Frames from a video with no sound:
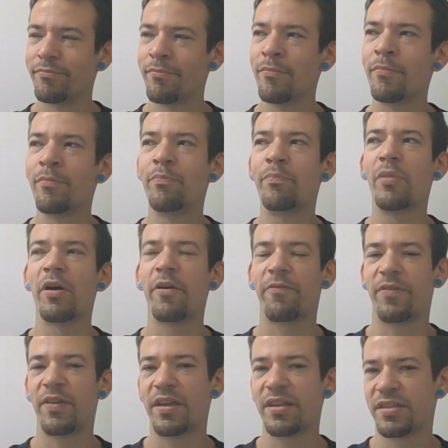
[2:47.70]

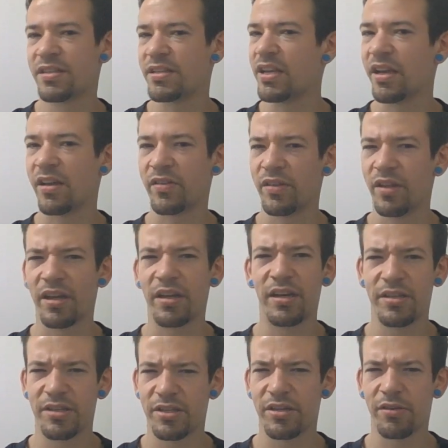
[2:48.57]
buffet style, not
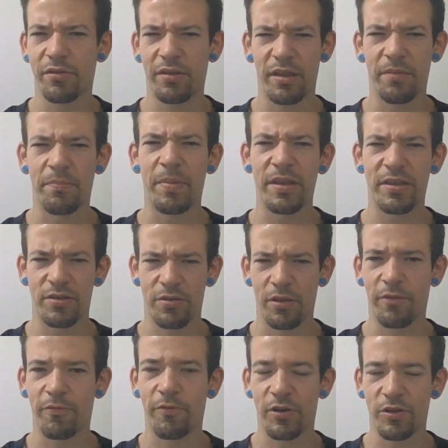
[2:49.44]
necessarily the best or
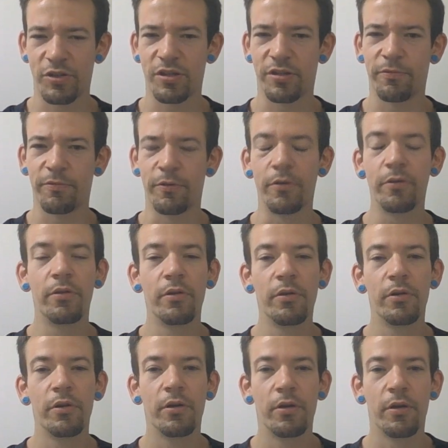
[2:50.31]
the freshest food.
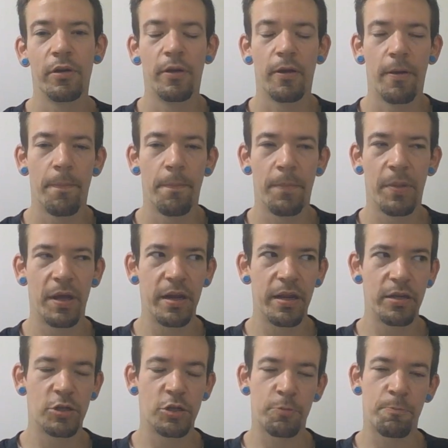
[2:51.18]
But
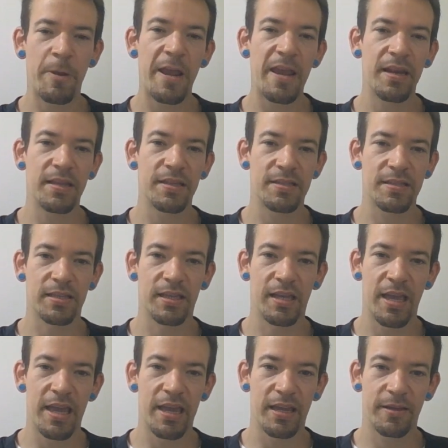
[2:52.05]
in Japan, it's
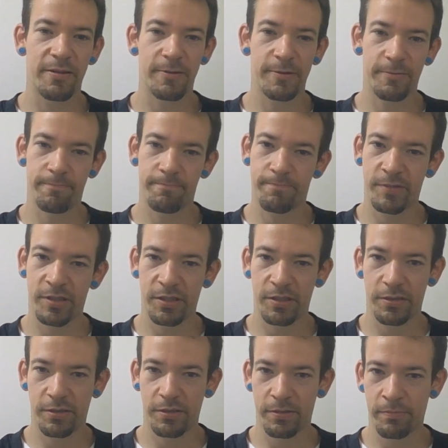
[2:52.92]
like
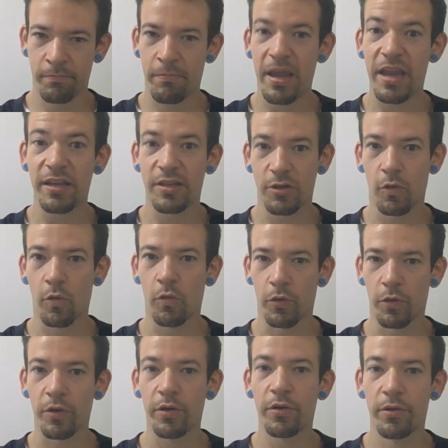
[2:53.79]
made to
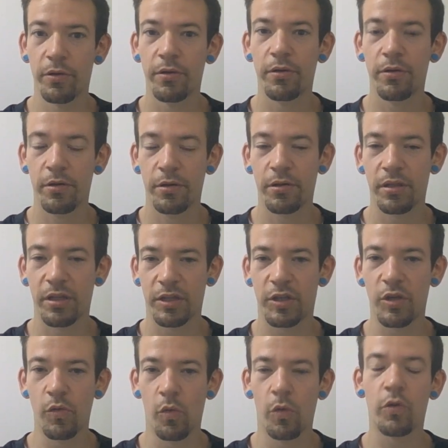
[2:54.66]
order. Like
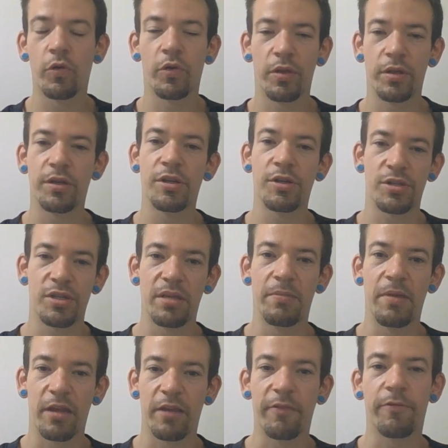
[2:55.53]
you order the dish, they
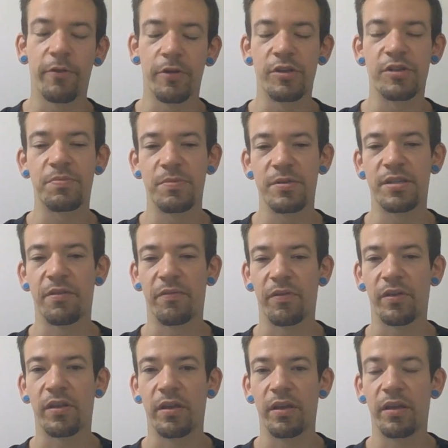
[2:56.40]
make it for you
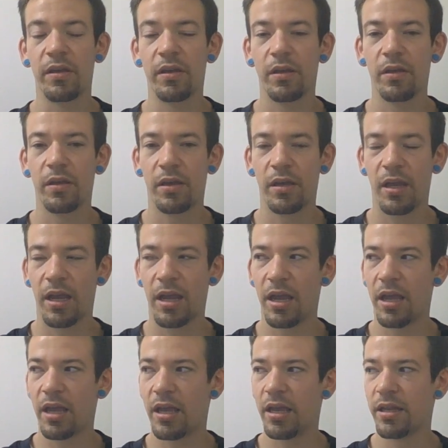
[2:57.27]
specifically.
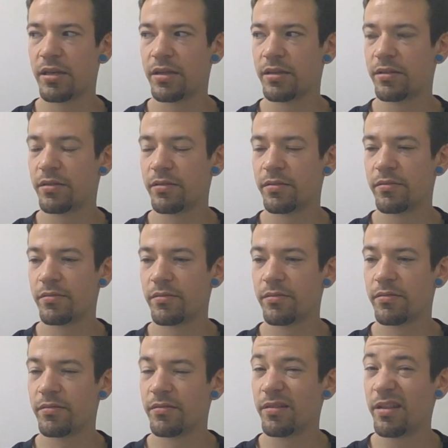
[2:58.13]
And
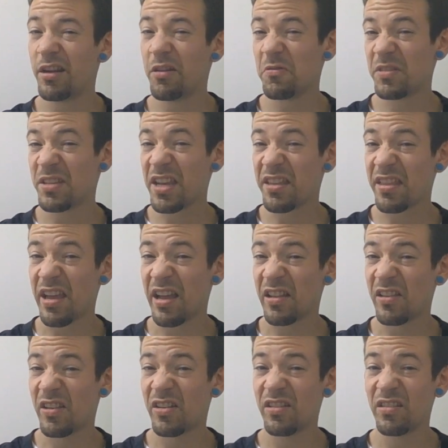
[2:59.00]
they don't take
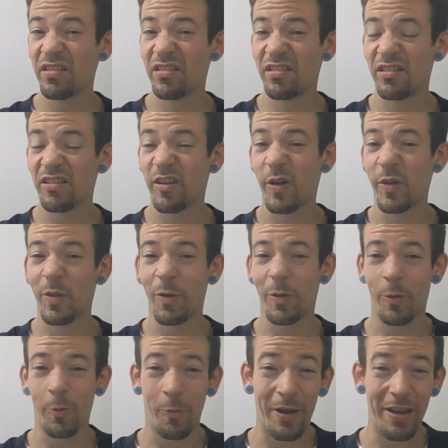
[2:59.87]
that long, although
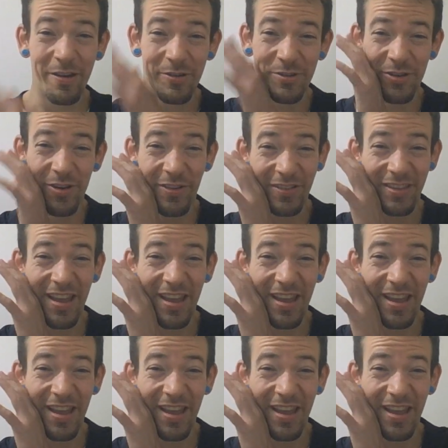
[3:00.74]
the waiters aren't